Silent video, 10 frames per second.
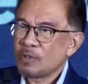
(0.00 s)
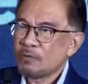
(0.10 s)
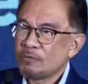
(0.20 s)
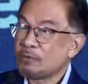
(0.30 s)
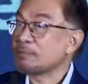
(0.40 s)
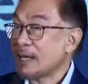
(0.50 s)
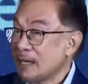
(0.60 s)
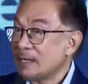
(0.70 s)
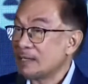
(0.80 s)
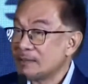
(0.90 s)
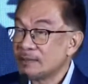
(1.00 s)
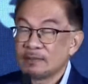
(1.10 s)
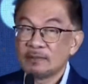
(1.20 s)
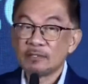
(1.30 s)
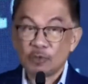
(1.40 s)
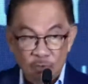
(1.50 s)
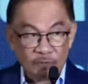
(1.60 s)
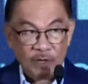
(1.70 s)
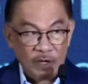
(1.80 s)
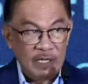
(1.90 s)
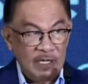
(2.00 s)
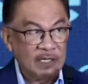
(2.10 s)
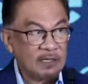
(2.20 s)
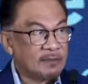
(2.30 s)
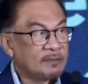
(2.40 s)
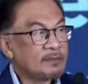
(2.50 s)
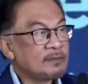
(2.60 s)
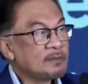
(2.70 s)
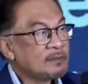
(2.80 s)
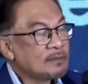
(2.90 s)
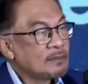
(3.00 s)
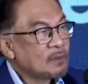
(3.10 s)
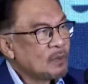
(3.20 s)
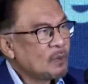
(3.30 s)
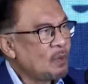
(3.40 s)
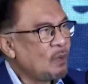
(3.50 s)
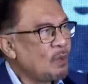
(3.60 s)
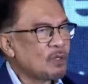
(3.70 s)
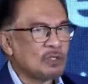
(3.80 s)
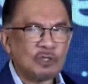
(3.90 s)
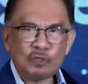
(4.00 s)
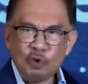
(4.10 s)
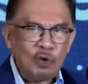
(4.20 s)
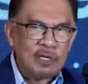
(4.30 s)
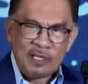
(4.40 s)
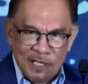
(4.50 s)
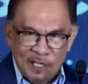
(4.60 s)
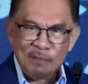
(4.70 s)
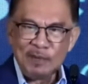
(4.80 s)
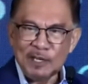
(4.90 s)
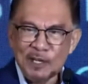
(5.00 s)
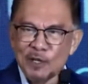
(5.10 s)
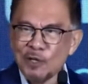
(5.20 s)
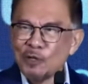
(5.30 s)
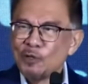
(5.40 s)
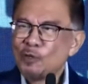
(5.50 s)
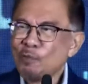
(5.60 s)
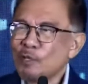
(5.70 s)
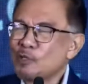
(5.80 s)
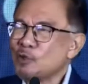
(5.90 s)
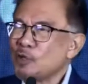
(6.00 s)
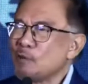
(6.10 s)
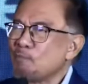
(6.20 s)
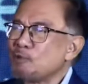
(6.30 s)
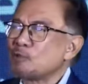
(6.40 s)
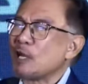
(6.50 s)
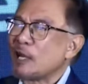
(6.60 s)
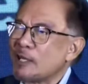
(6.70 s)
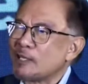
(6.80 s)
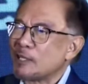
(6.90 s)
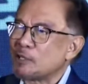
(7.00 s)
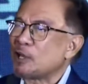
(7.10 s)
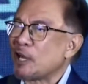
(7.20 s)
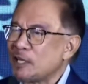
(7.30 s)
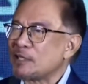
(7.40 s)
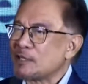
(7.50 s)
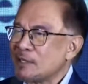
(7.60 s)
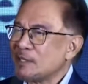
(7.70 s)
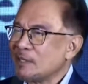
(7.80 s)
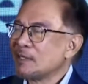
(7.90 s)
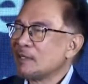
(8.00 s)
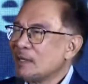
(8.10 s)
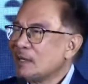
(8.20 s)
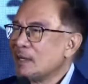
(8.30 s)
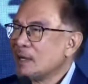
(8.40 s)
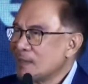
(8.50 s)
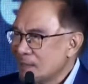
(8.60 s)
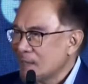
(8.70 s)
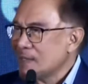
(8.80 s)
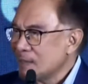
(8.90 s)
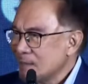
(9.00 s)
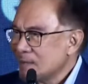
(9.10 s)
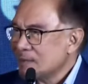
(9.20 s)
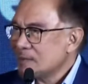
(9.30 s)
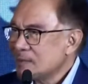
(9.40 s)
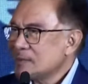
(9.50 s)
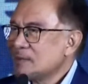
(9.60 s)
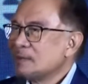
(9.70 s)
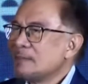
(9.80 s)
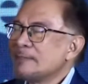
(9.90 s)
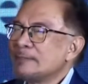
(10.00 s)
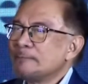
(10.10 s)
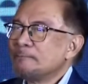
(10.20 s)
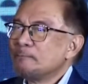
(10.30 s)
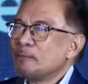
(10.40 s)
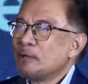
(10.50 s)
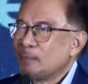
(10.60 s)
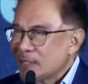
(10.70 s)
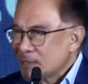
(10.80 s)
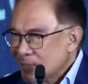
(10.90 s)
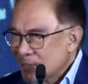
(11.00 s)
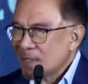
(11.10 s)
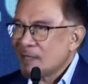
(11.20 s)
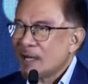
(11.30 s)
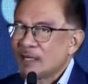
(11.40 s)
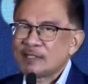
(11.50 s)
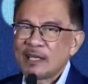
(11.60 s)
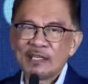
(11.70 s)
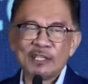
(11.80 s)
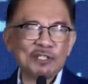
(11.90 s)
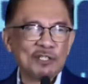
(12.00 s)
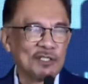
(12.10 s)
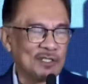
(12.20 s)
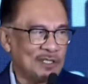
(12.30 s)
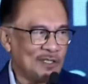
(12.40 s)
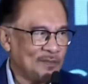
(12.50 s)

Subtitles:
from Thailand, a good colleague who was so determined to make sure he pushed ahead the trade agenda amongst the ASEAN nations.